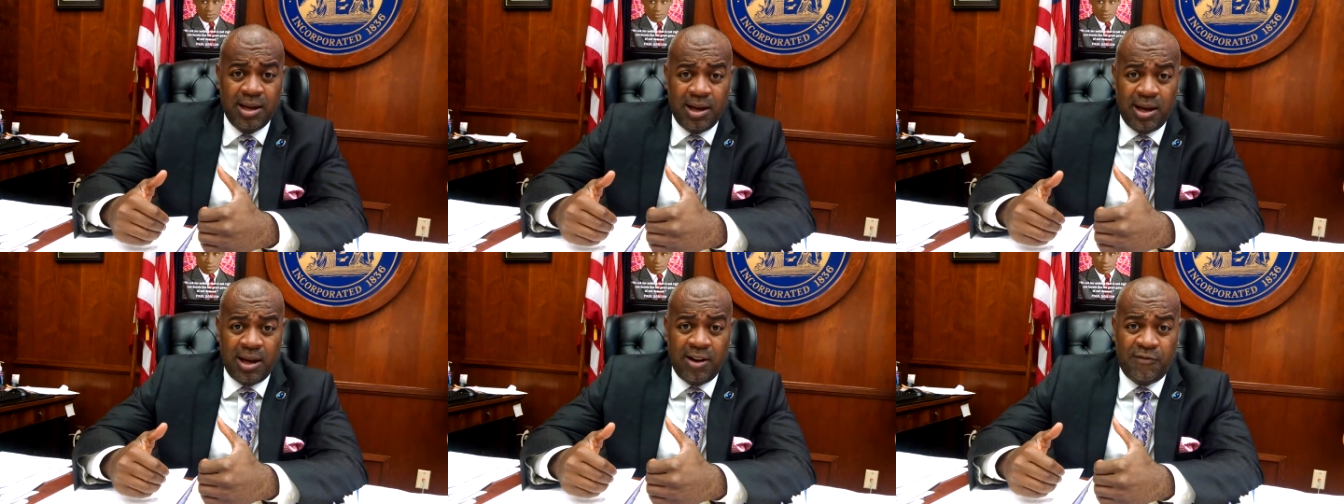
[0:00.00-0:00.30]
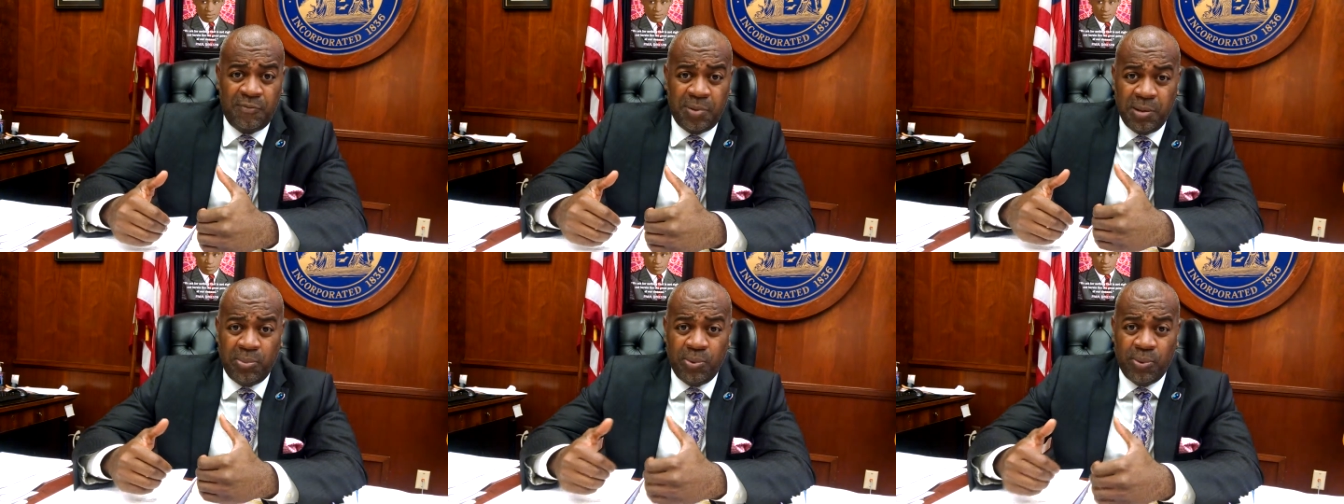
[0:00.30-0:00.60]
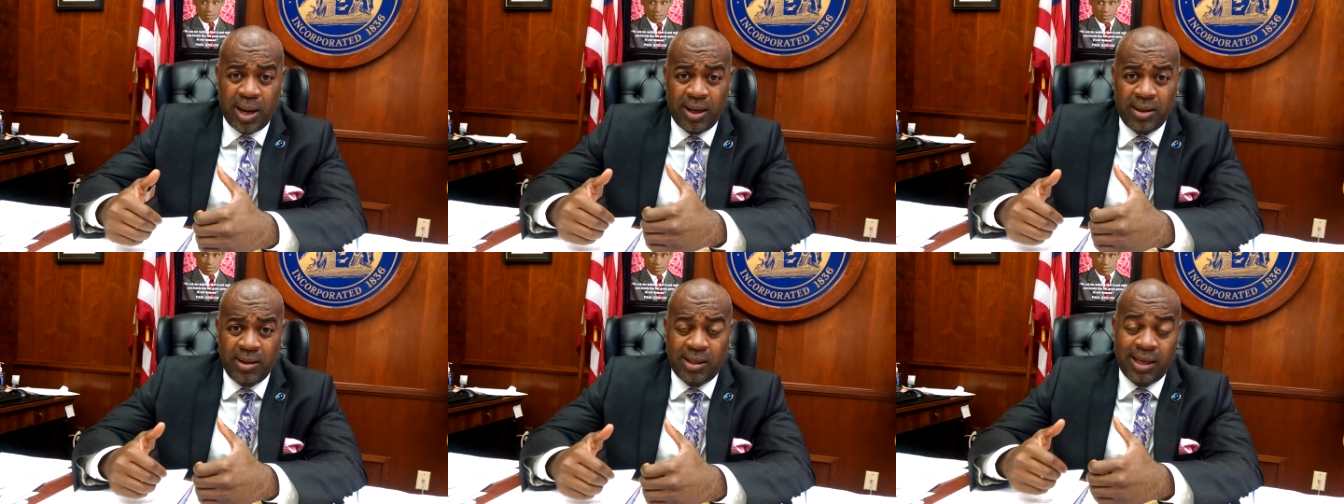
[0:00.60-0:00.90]
of people
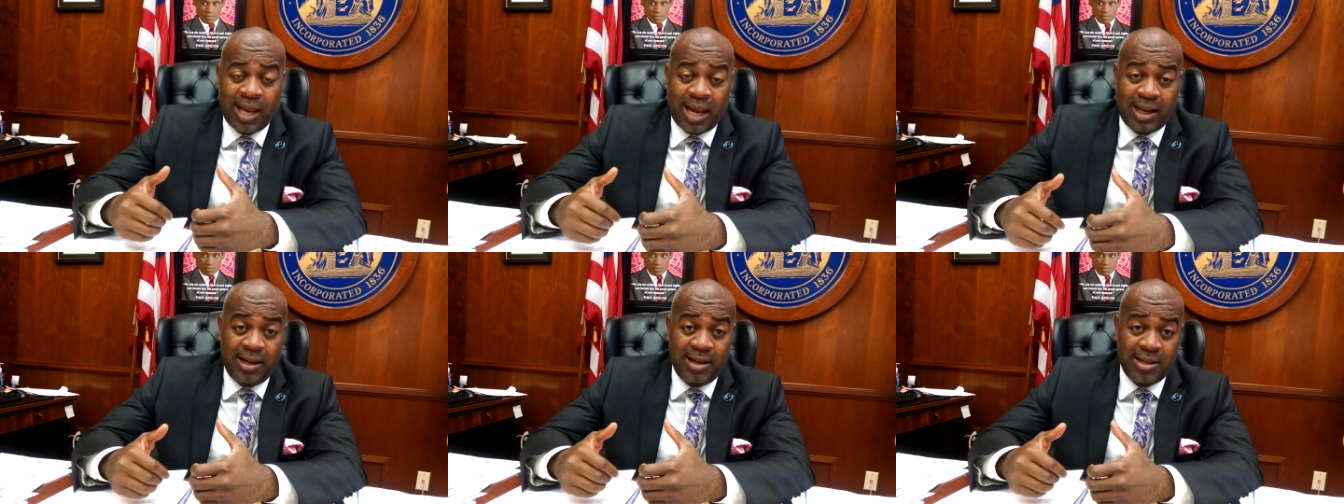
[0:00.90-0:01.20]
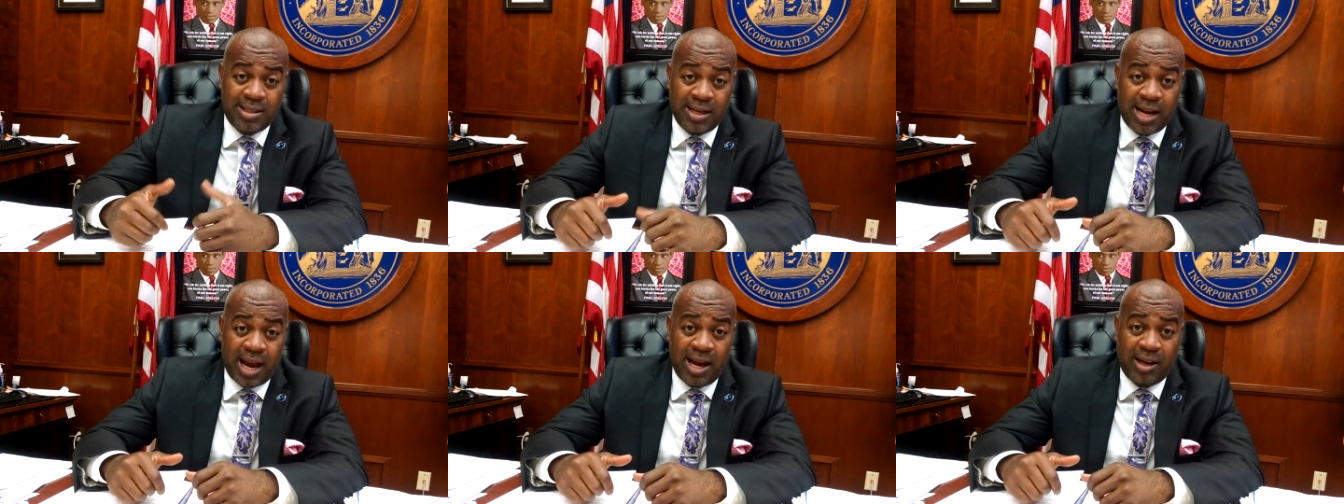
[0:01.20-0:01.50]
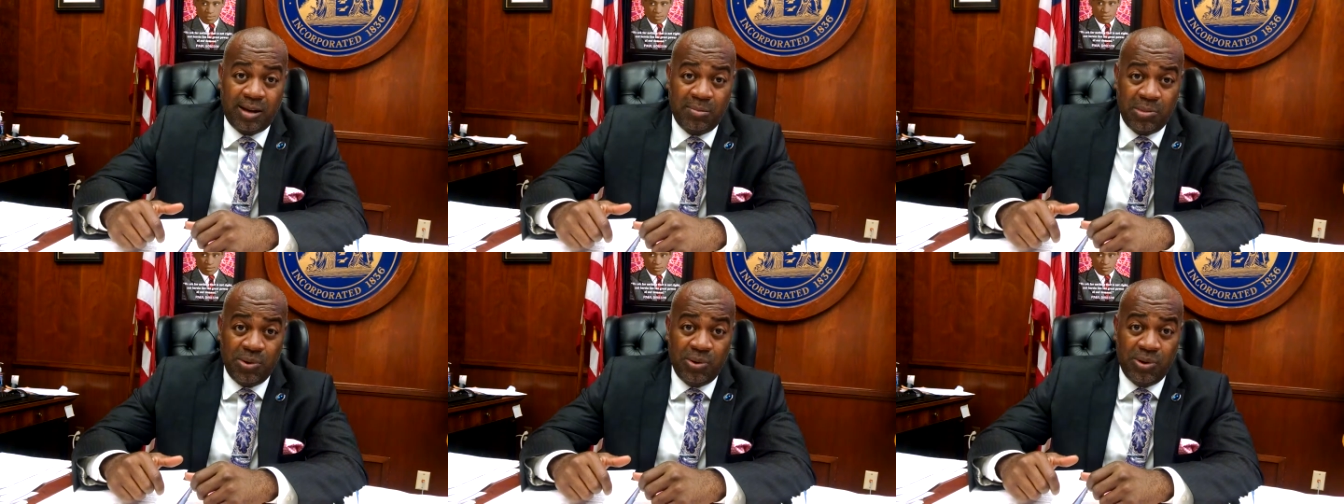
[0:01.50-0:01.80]
that look like us in our
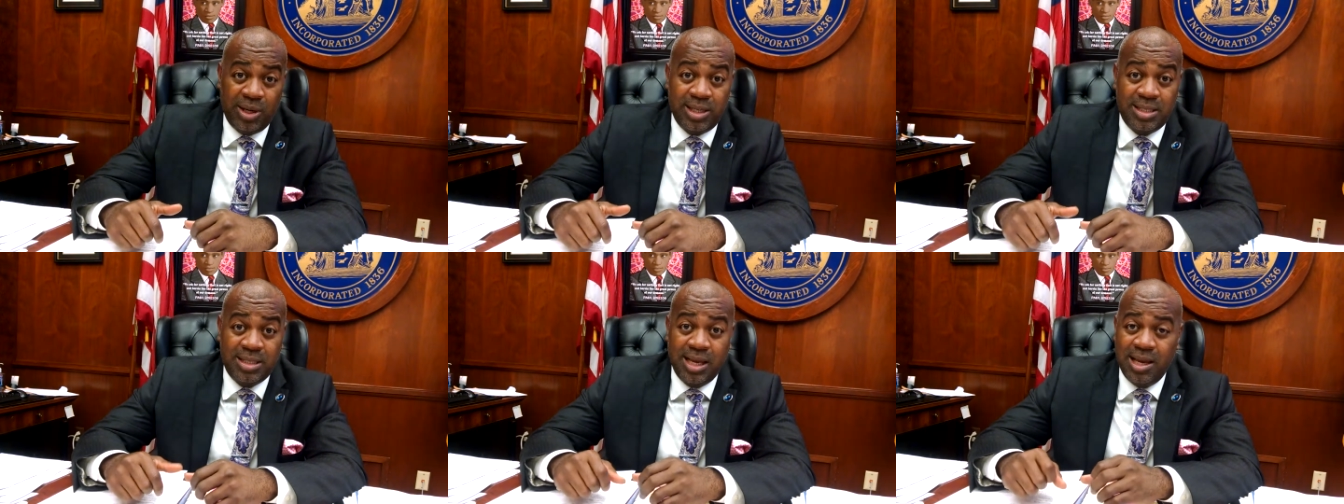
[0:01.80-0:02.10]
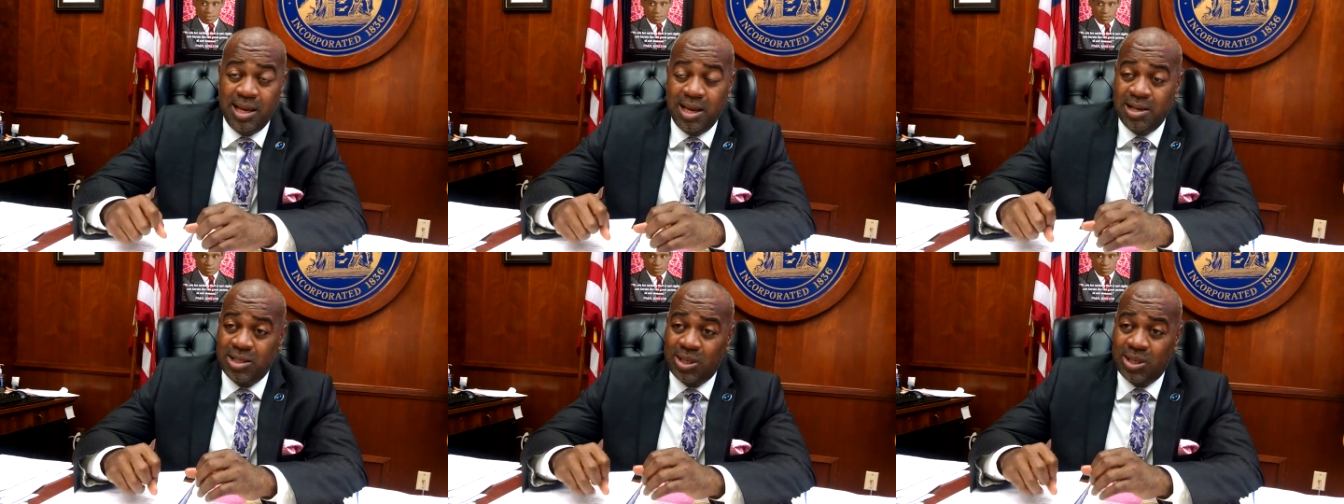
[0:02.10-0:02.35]
communities.